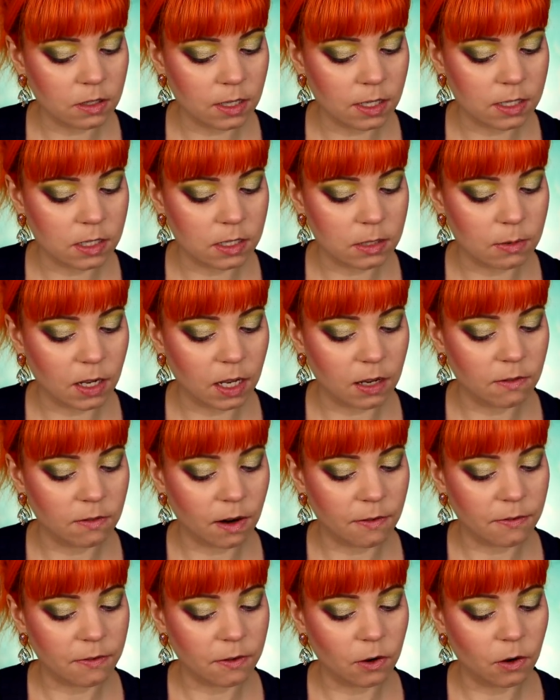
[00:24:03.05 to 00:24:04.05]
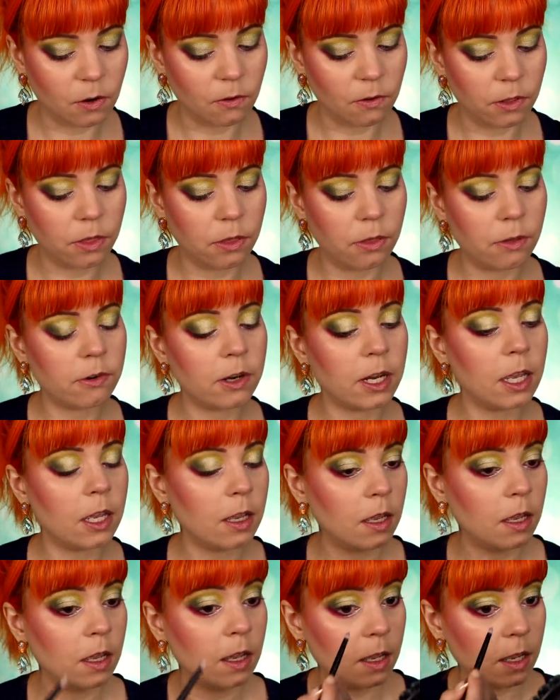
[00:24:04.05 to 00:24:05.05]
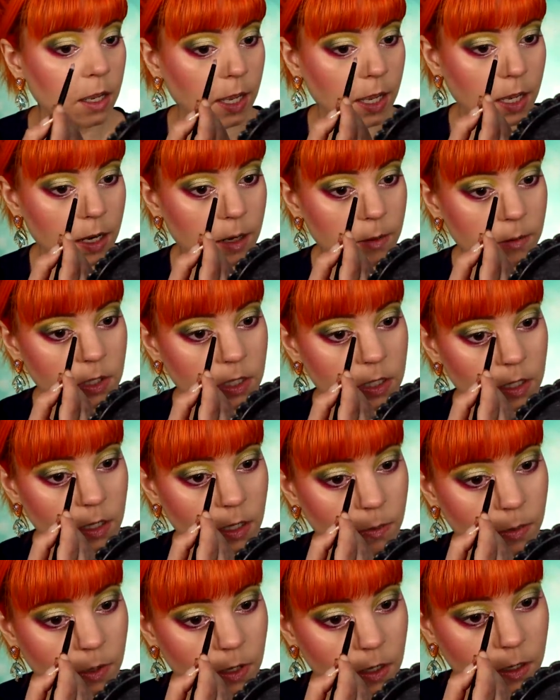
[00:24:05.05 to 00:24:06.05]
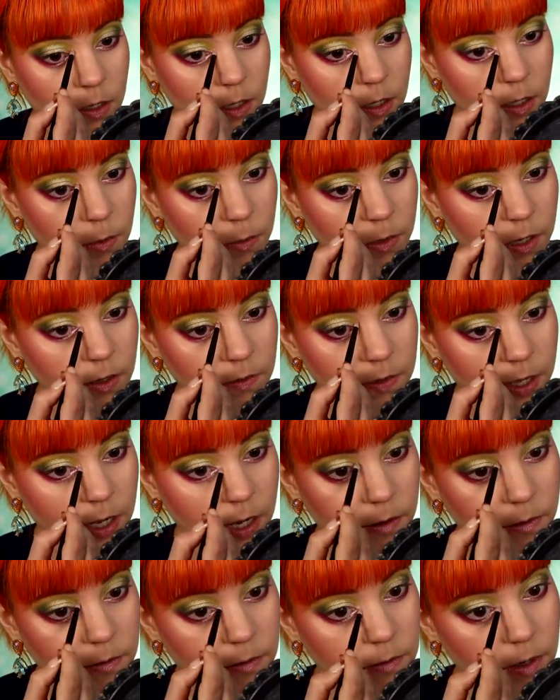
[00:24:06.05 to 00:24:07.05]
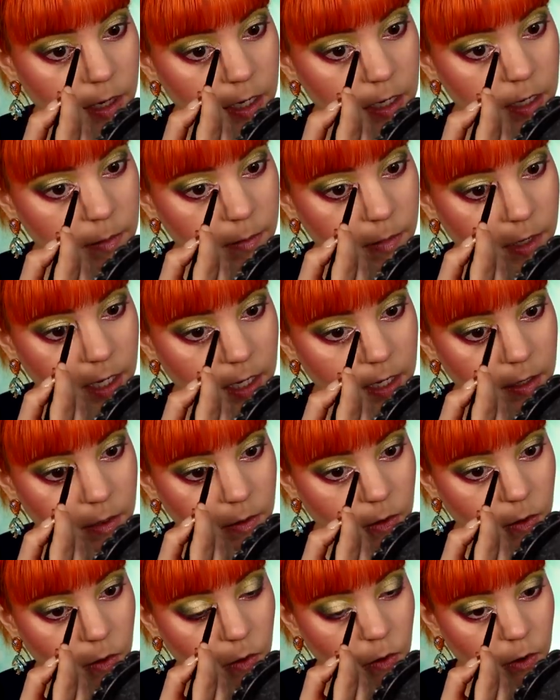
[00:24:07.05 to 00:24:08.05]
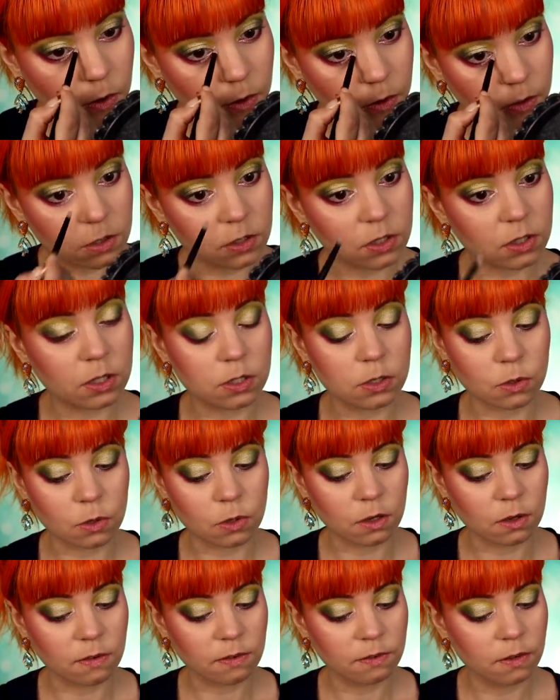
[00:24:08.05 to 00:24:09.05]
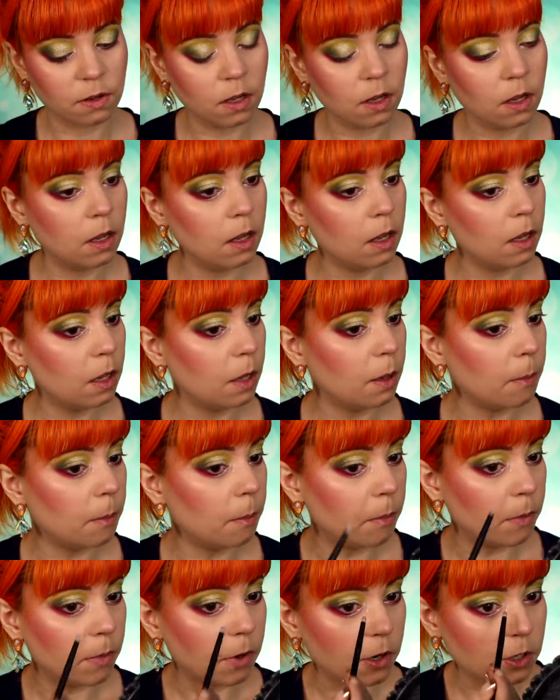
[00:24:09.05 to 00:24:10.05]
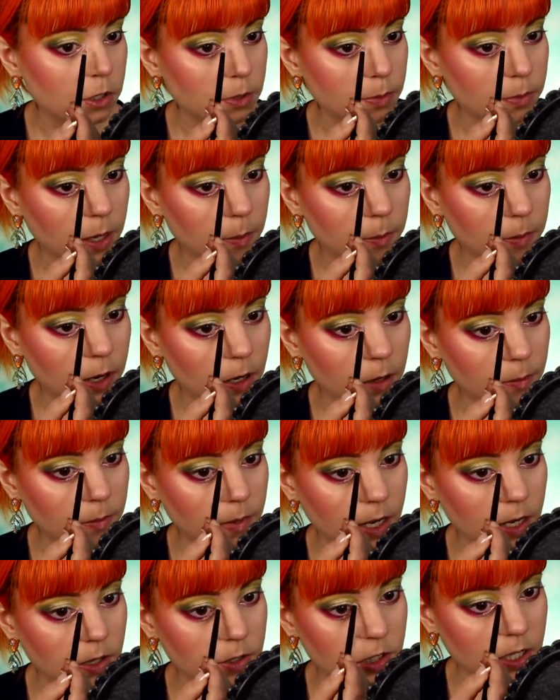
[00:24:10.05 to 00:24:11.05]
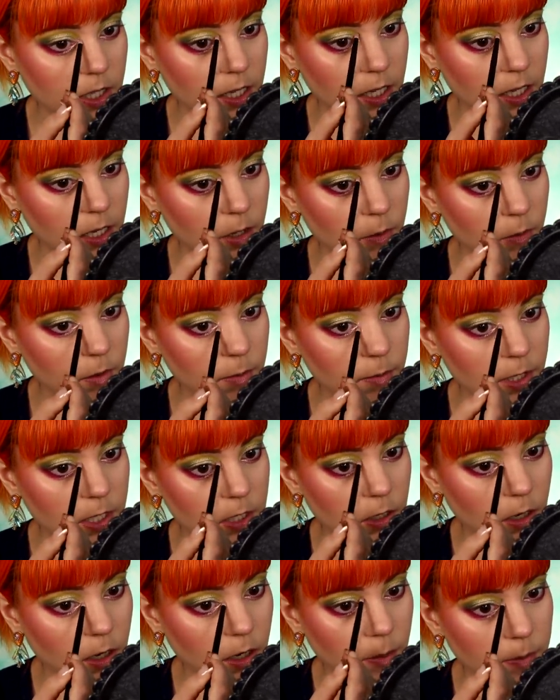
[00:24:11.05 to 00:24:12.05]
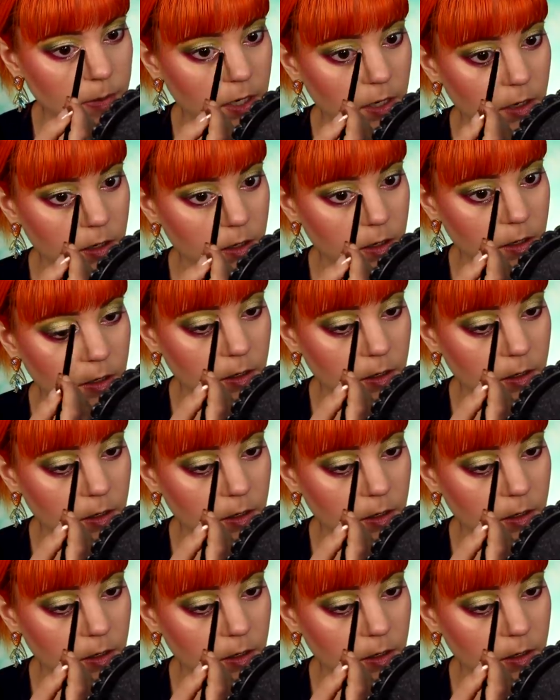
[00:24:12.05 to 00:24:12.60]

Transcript: This is my Refer oh three. And I'm just gonna put a little bit of that right in my inner corner and just sort of merge my bottom lash line in with my top here.